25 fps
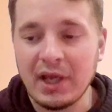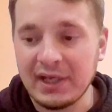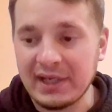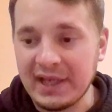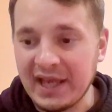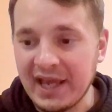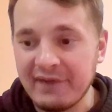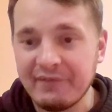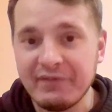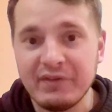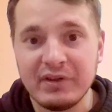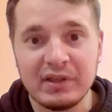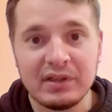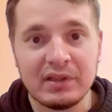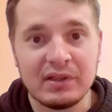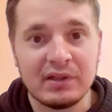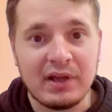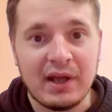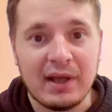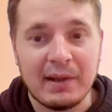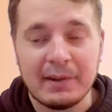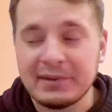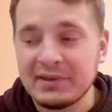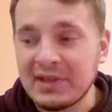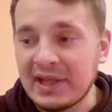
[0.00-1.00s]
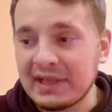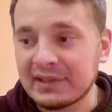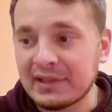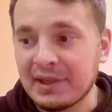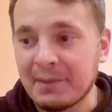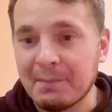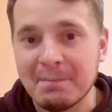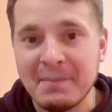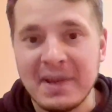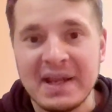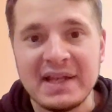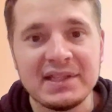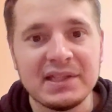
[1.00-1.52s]
and having that
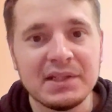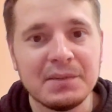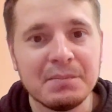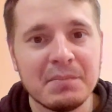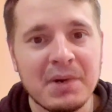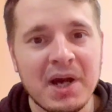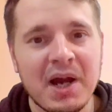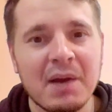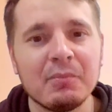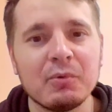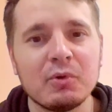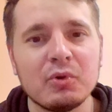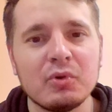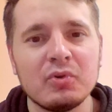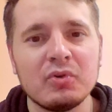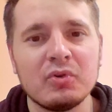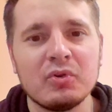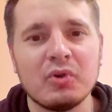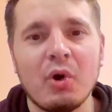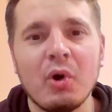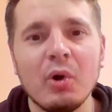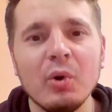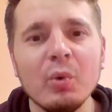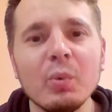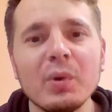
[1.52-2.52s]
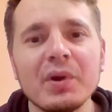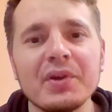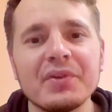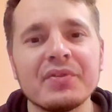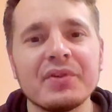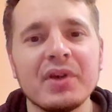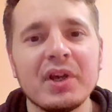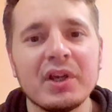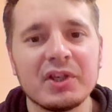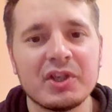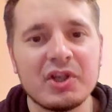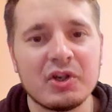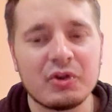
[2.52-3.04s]
amazing mom who
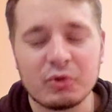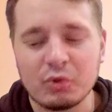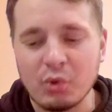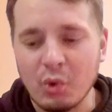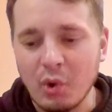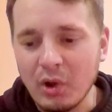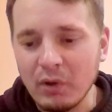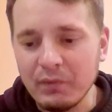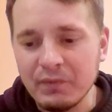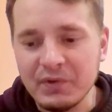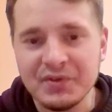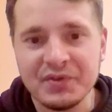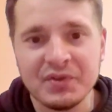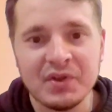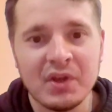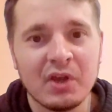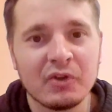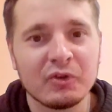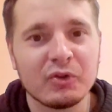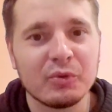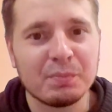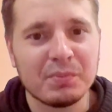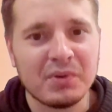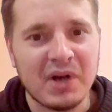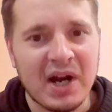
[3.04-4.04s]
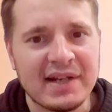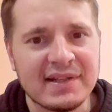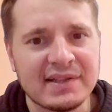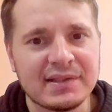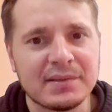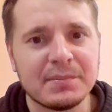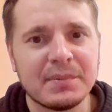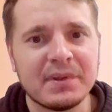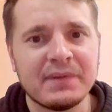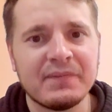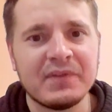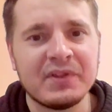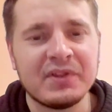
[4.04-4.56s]
always cares, who always
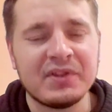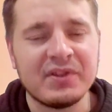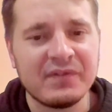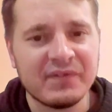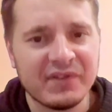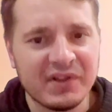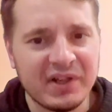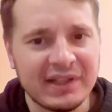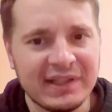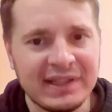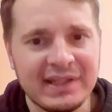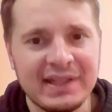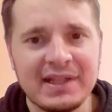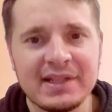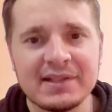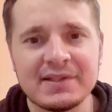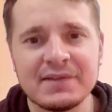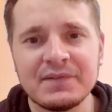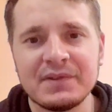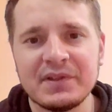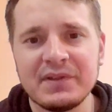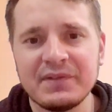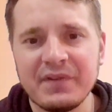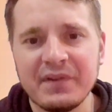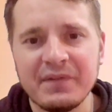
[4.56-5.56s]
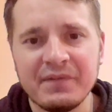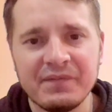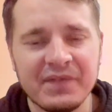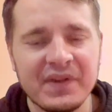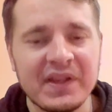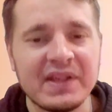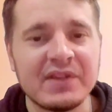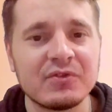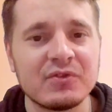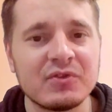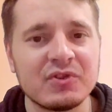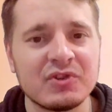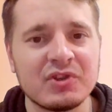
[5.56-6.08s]
surprises me with different ideas, with different
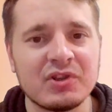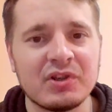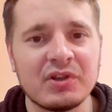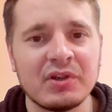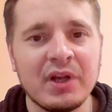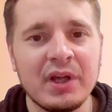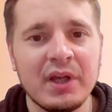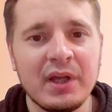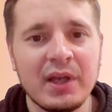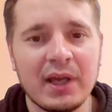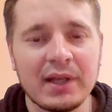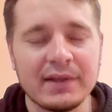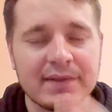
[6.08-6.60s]
things to share.